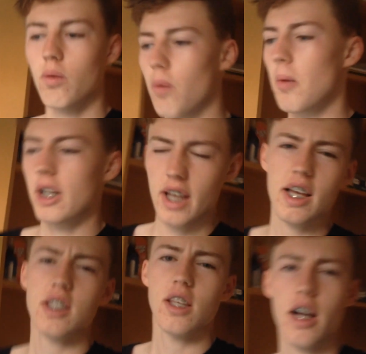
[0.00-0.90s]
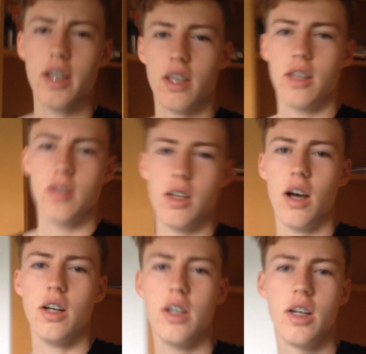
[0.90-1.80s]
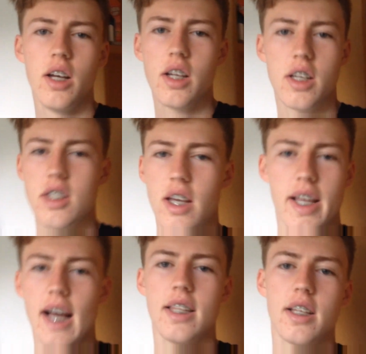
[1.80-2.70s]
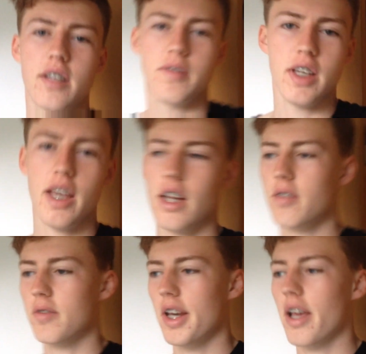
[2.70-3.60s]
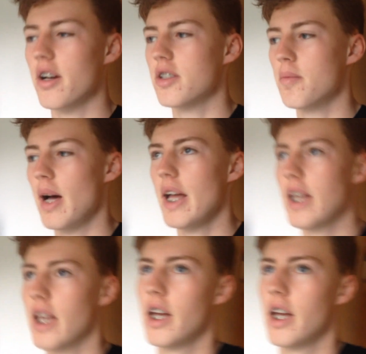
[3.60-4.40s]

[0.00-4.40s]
what my day is like, you know, because I can't think of any other video to make.